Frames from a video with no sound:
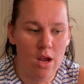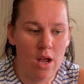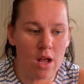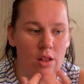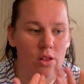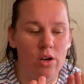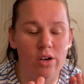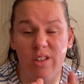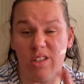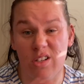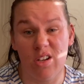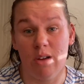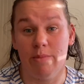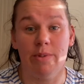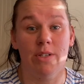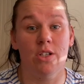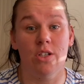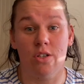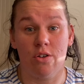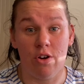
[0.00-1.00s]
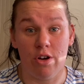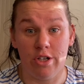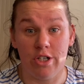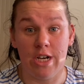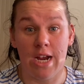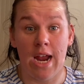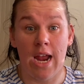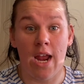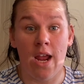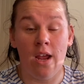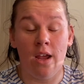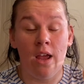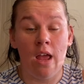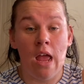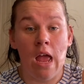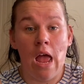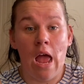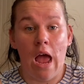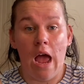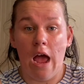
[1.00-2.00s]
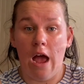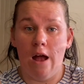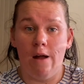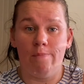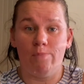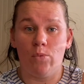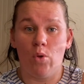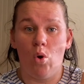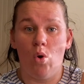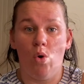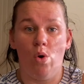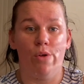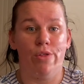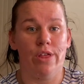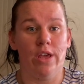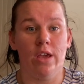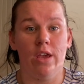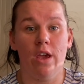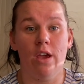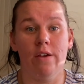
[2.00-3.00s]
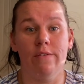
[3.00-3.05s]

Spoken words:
a lot of the time it's just crocheting, or thinking